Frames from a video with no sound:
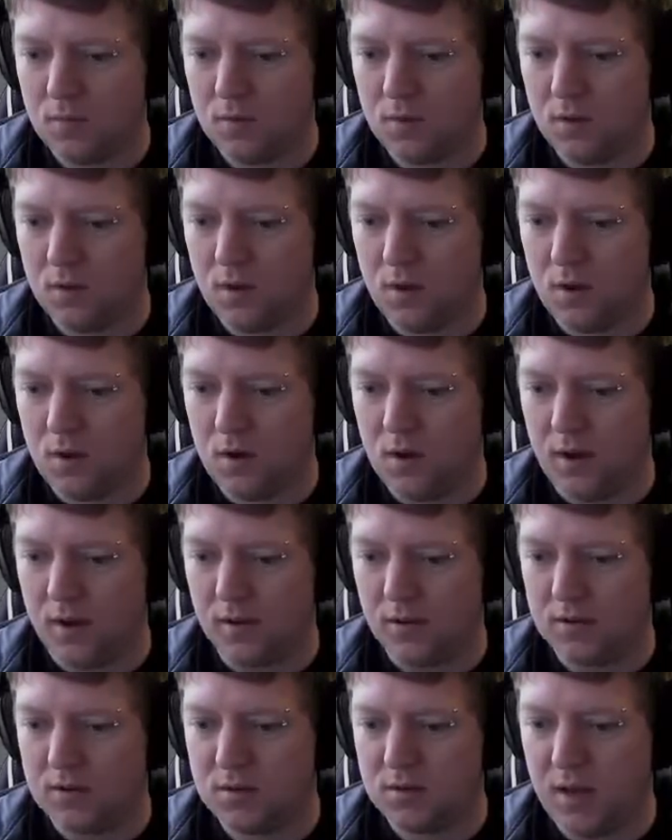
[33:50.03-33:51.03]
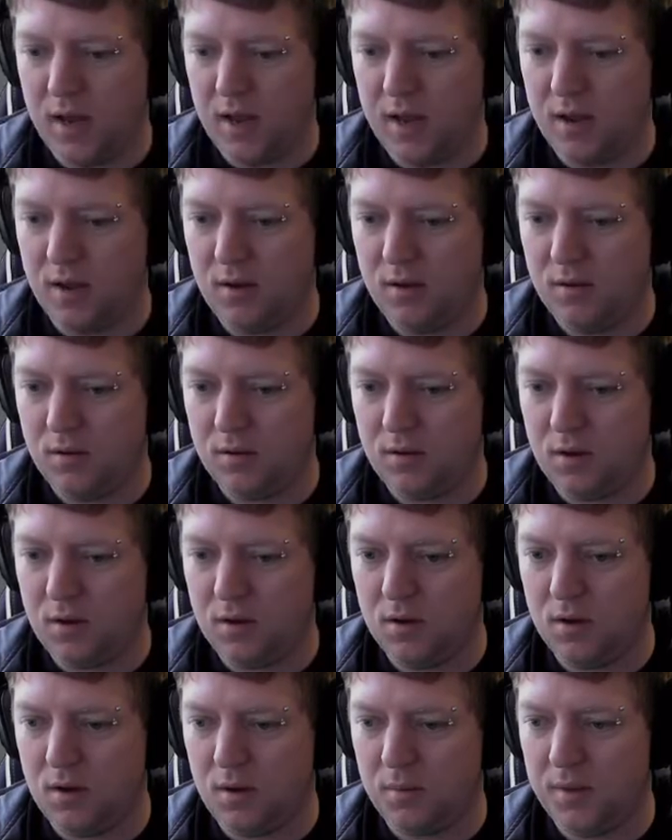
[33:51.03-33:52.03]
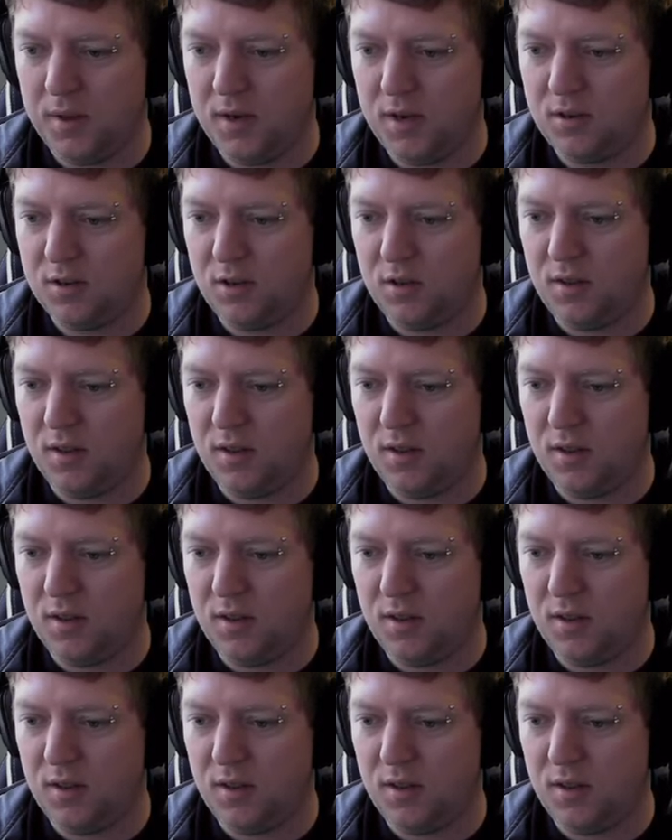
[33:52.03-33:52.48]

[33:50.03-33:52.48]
Alright, so I'm going to do